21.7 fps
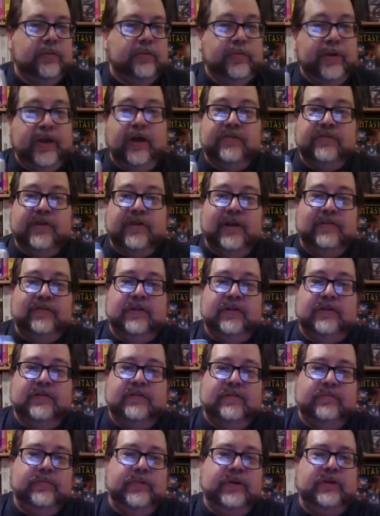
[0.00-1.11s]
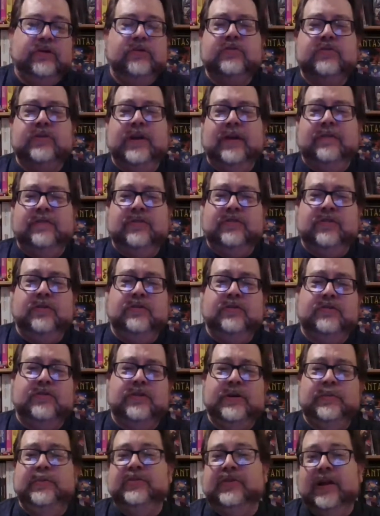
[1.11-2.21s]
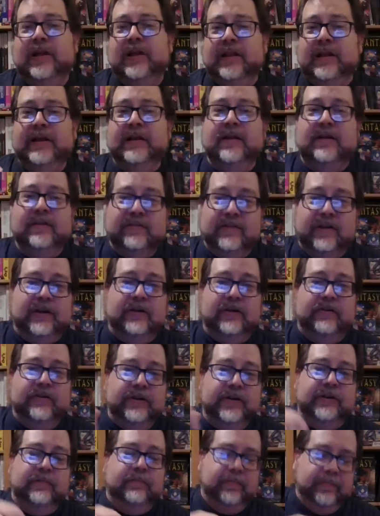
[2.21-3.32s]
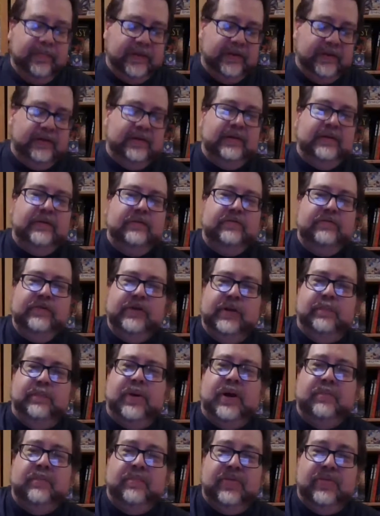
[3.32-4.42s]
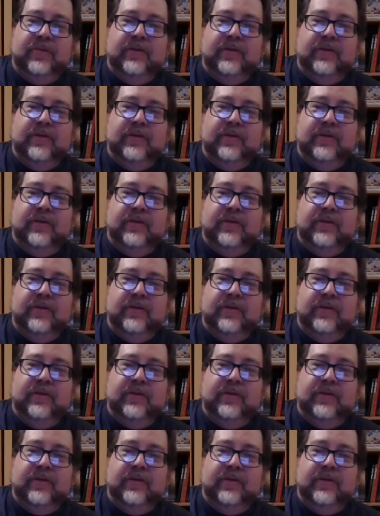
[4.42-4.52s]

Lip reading: We usually have a soda stream, which I like because I can really really pump